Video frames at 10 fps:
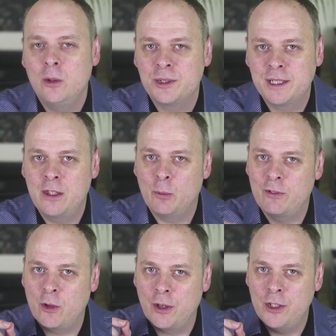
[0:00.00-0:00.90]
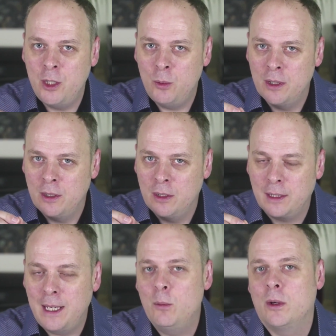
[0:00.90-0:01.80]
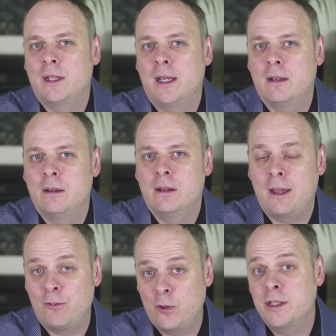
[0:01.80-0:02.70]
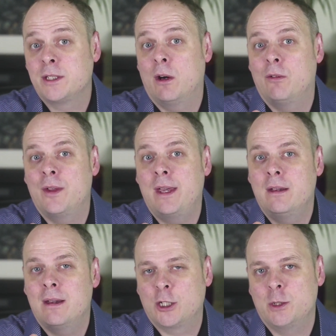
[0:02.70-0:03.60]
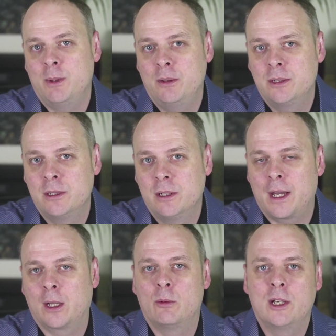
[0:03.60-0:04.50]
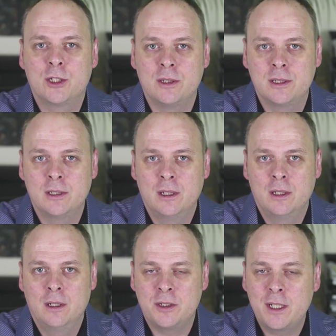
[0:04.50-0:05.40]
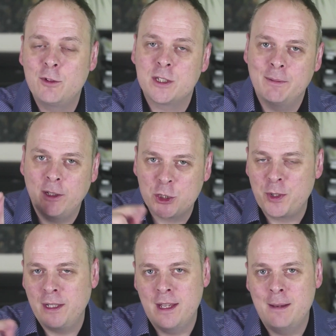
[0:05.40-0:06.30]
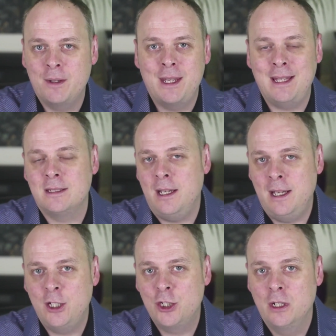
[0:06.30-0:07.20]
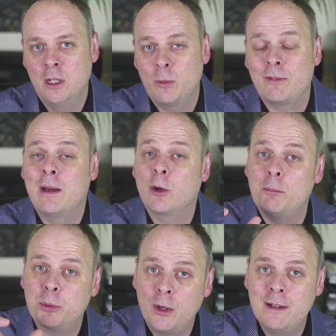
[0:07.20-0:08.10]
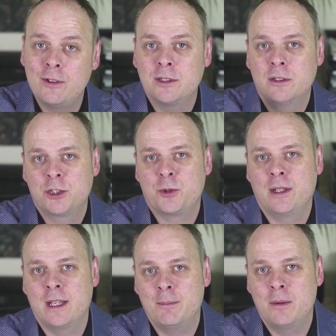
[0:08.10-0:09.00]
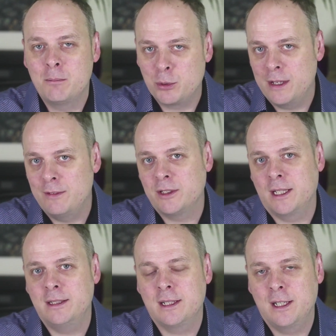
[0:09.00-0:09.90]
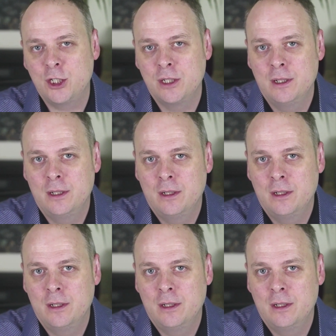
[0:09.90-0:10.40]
you'll see that we've got a new keyword here in front of the attribute declarations. So instead of just having string name and int age, we've now got private string name, private int age.